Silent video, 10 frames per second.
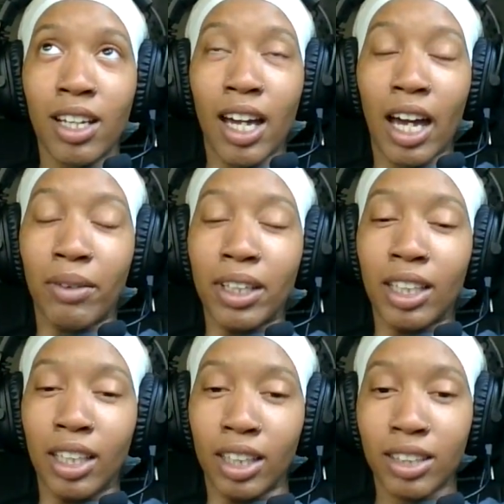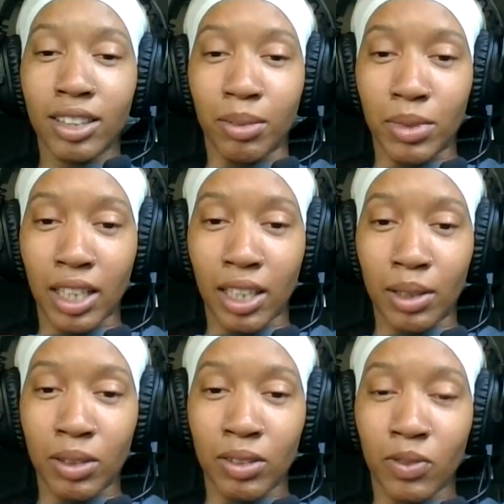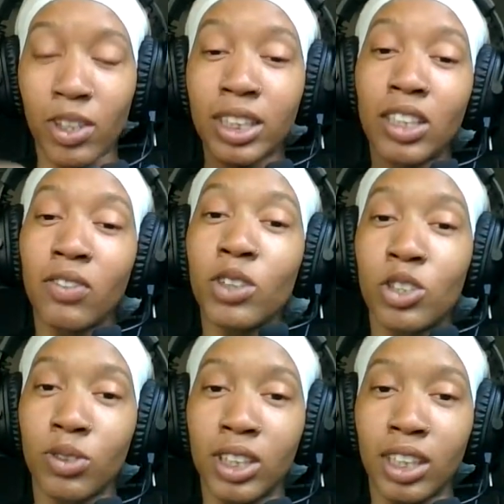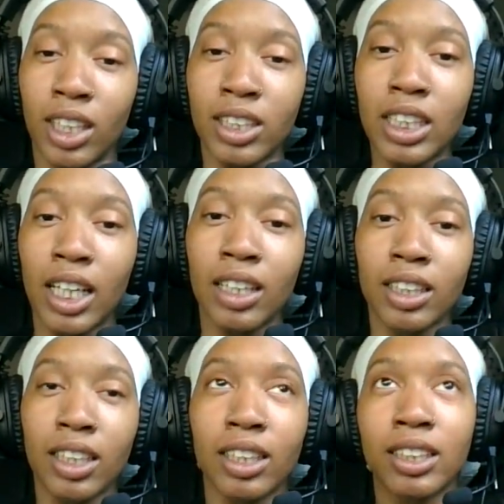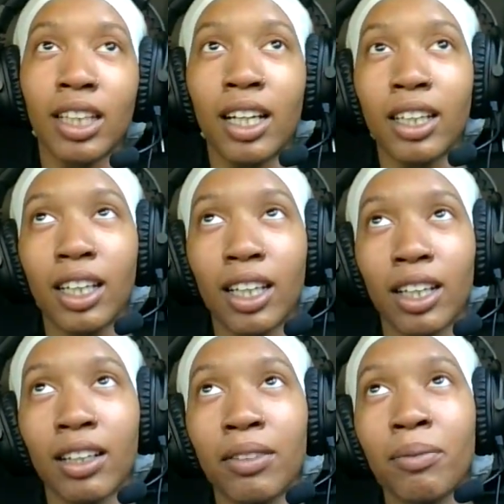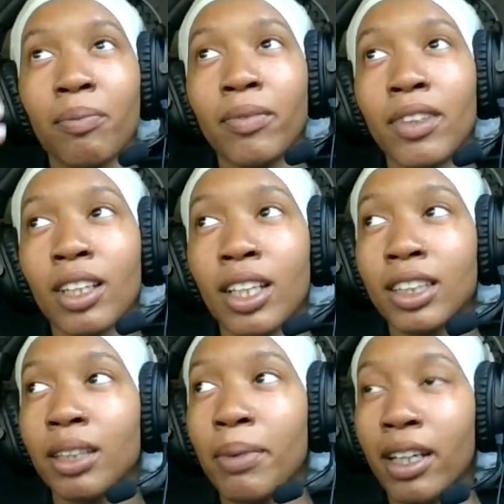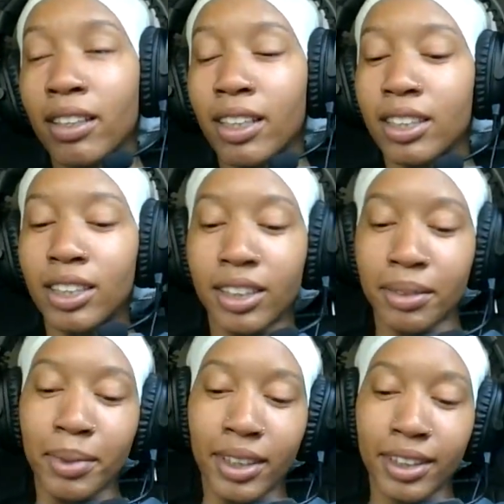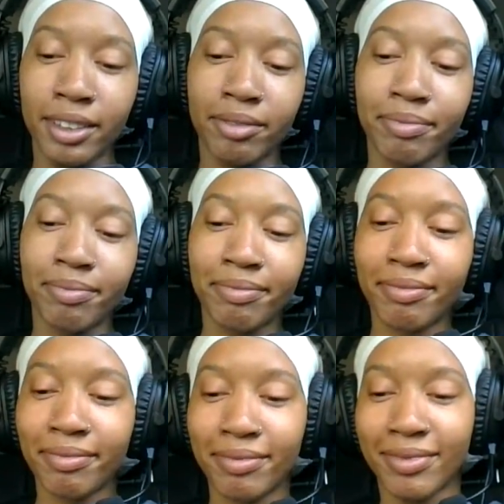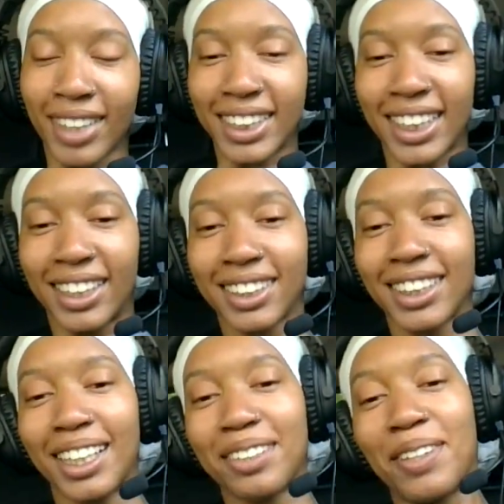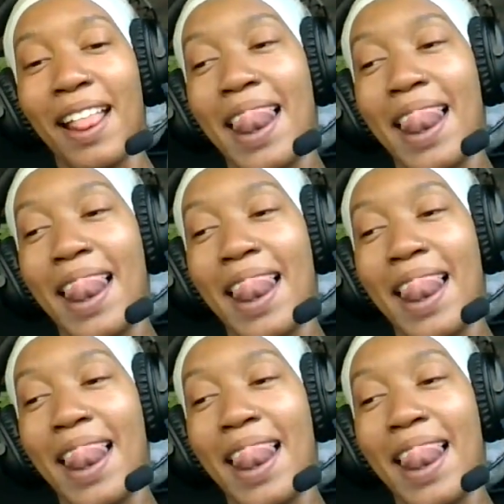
how it gets sometimes for us individually and together. Cause it's like, yeah, let's get back on our shit, man. I sound just like going,